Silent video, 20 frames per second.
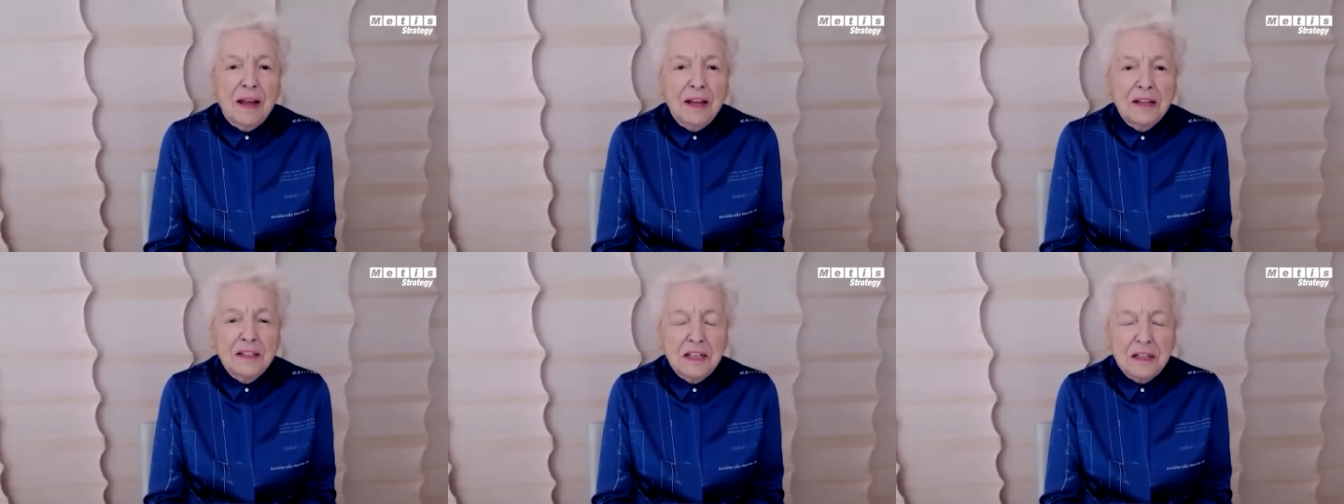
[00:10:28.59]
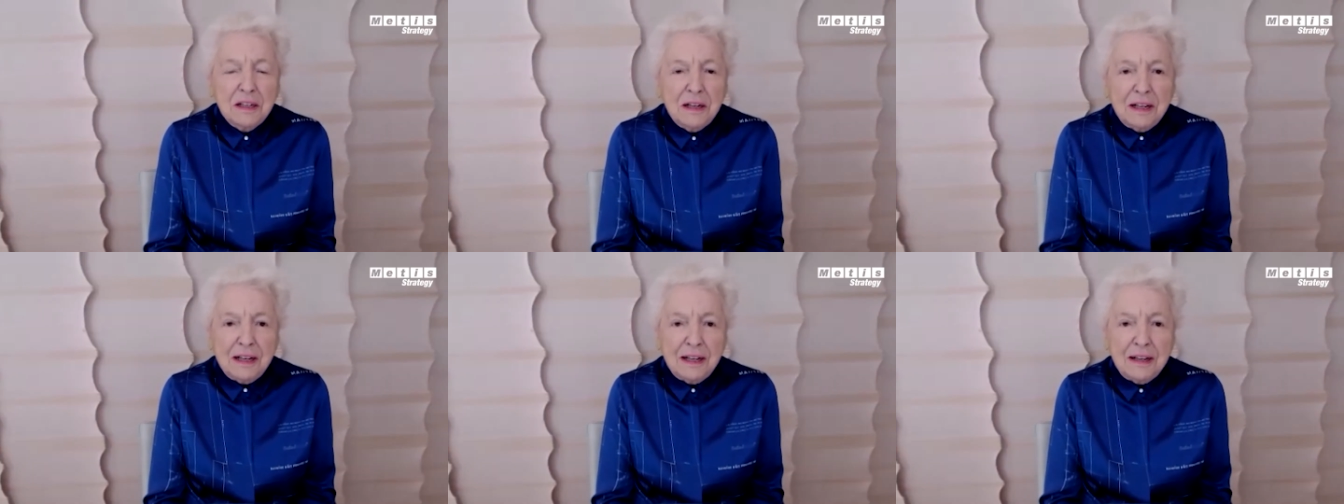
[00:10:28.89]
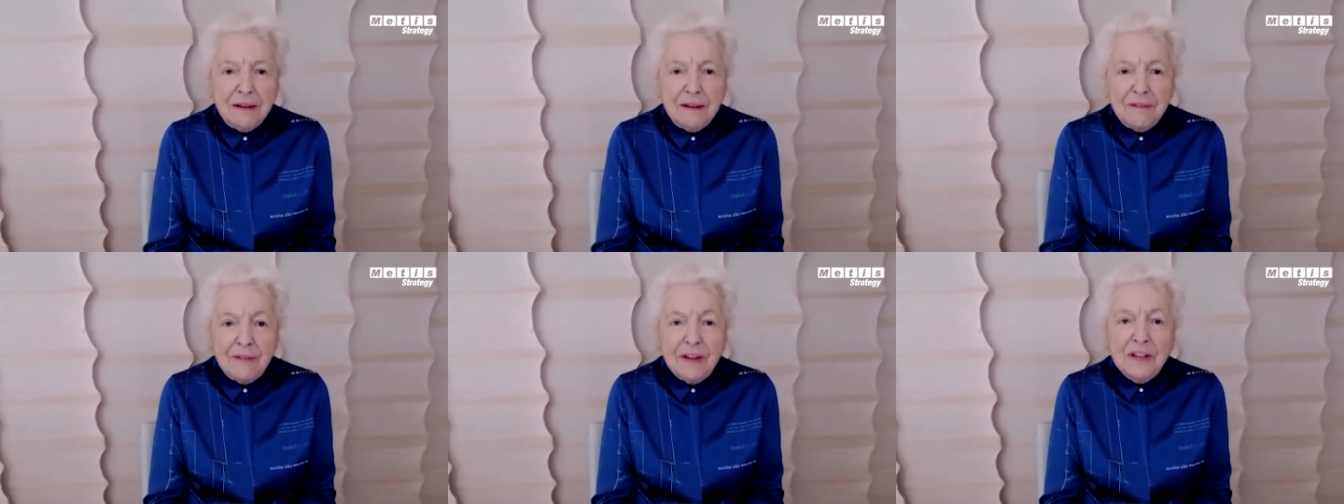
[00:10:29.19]
I did
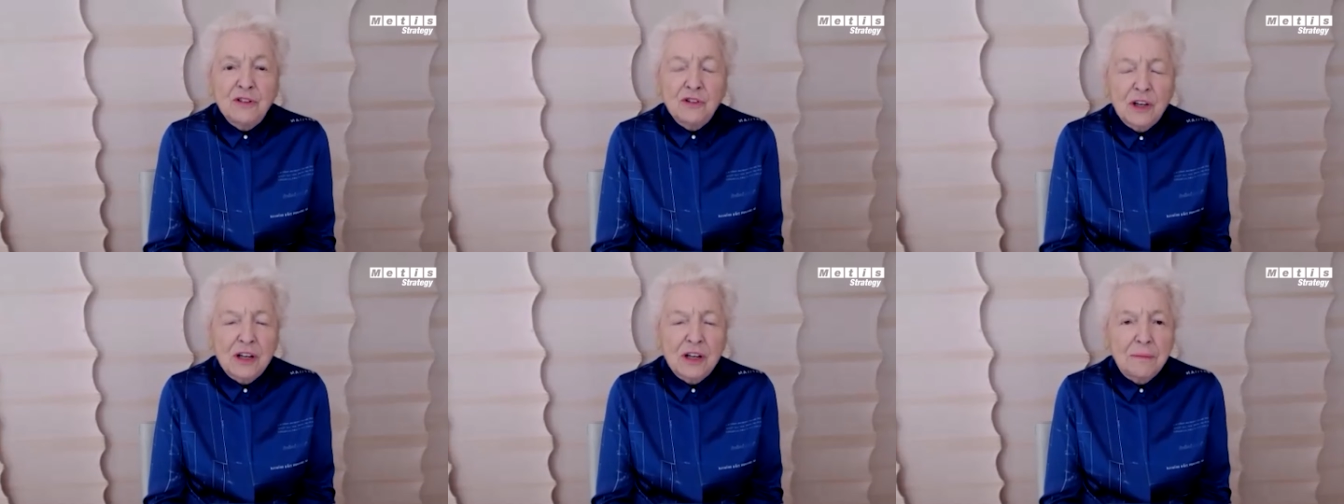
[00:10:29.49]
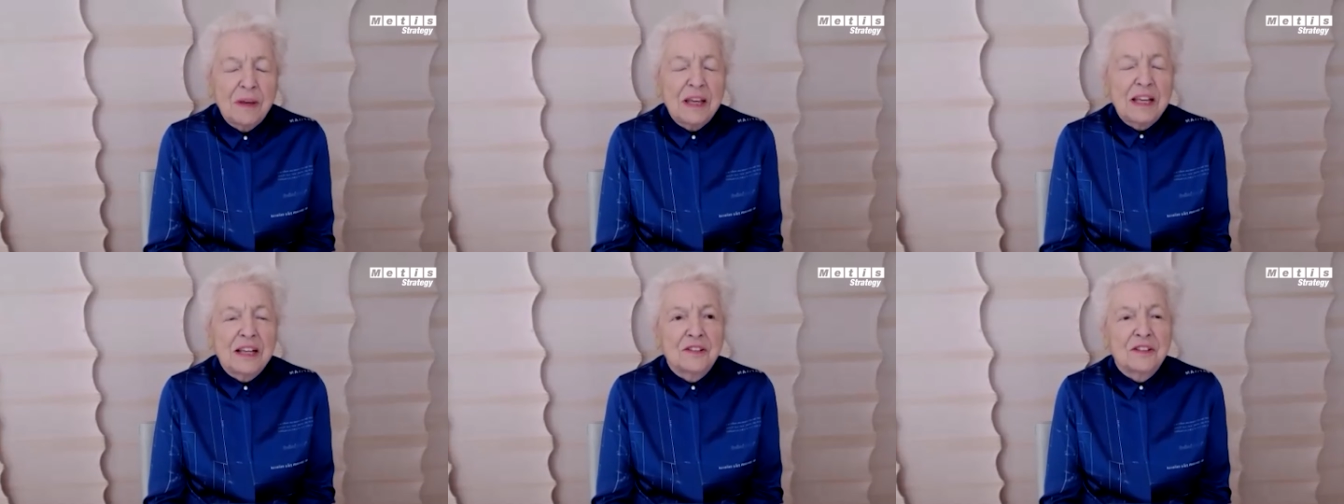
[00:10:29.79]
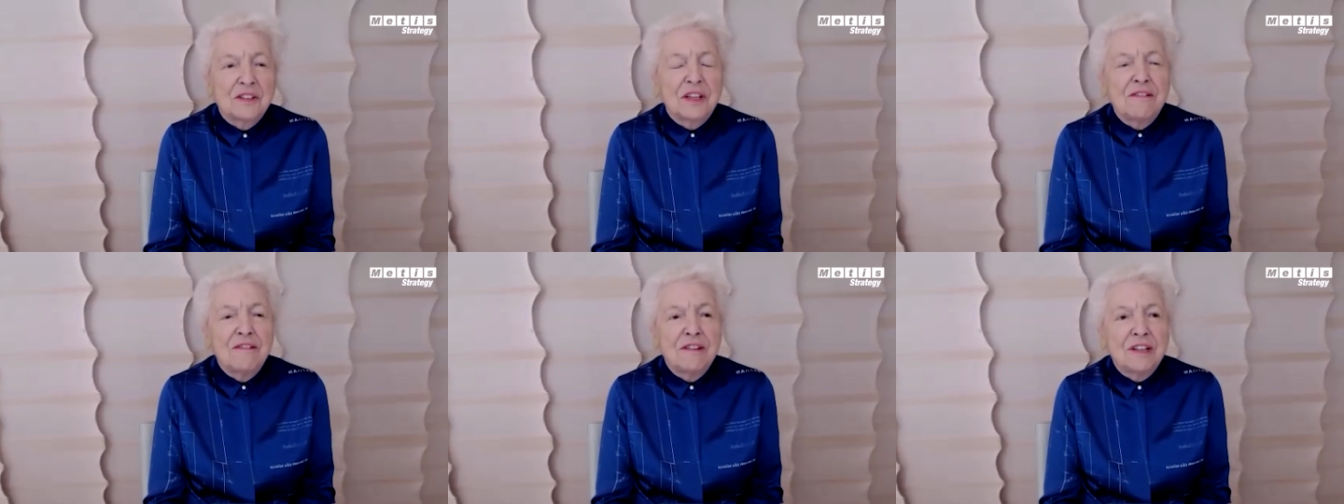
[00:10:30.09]
eventually make
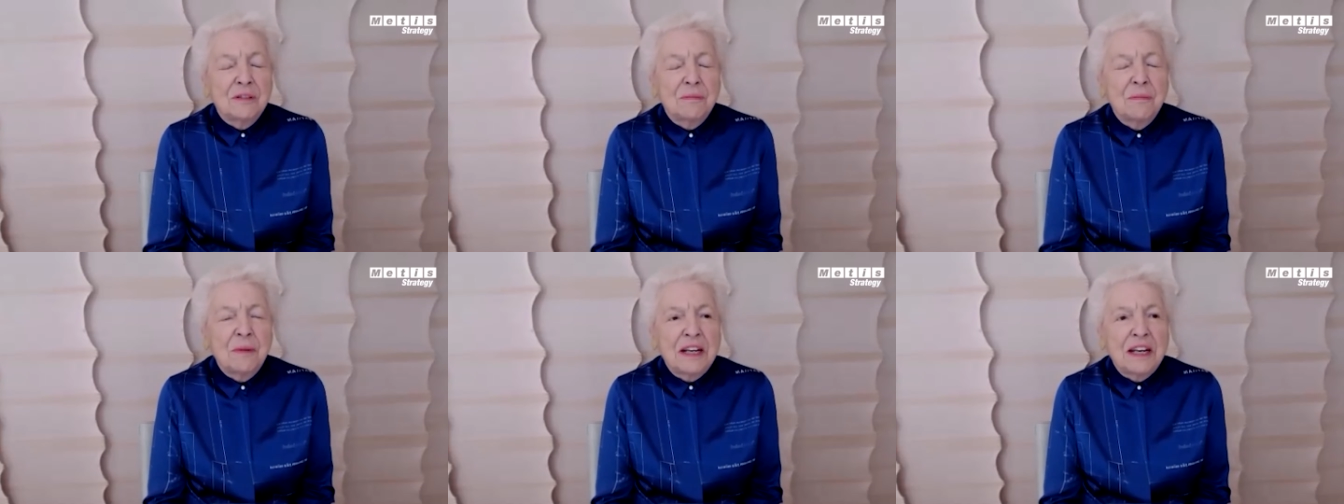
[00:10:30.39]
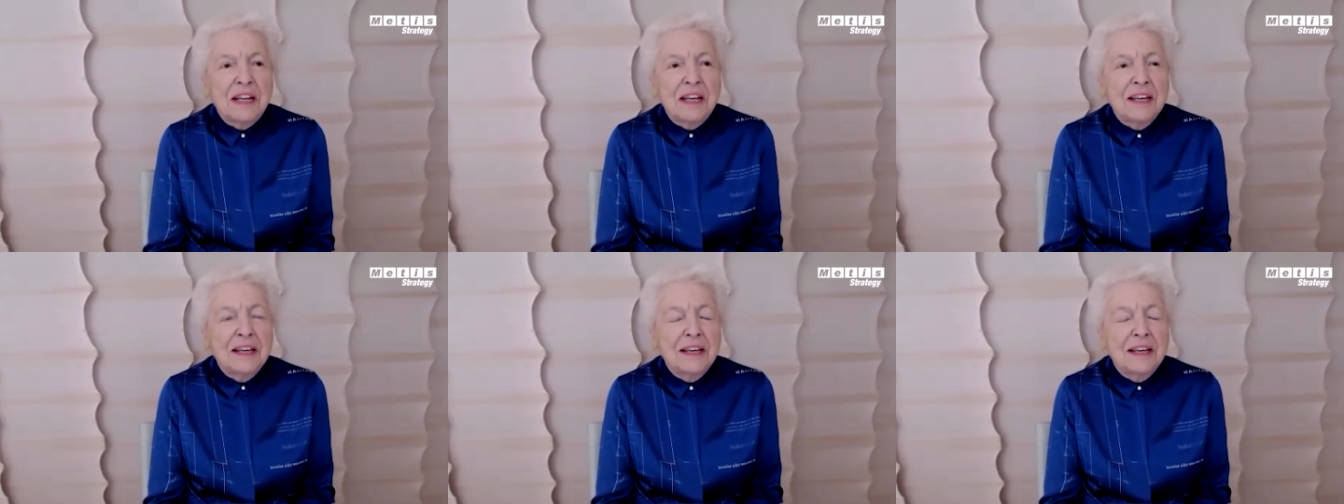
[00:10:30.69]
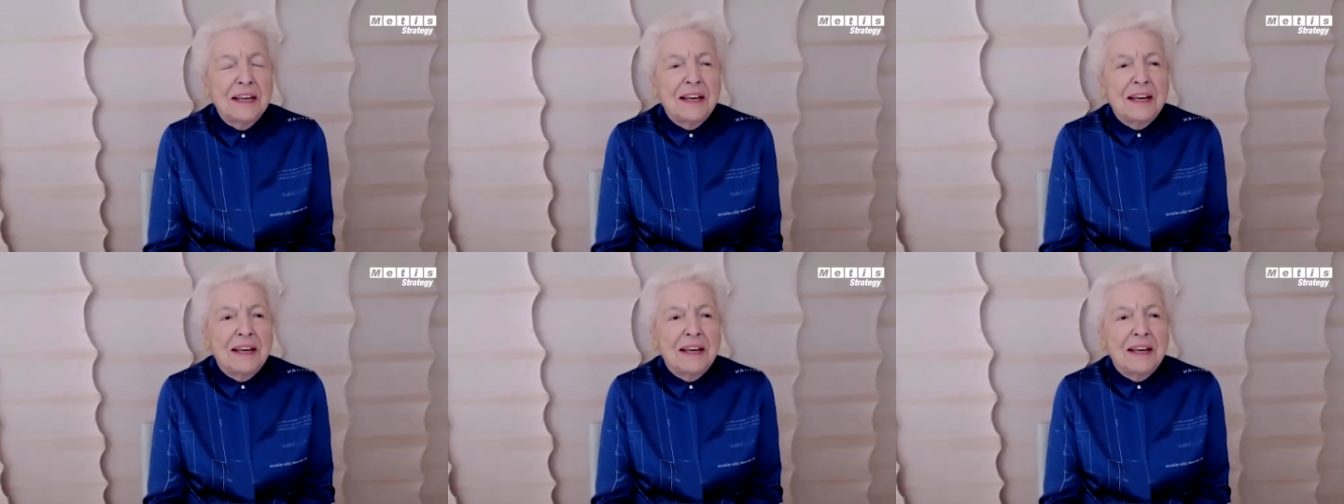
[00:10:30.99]
serious money.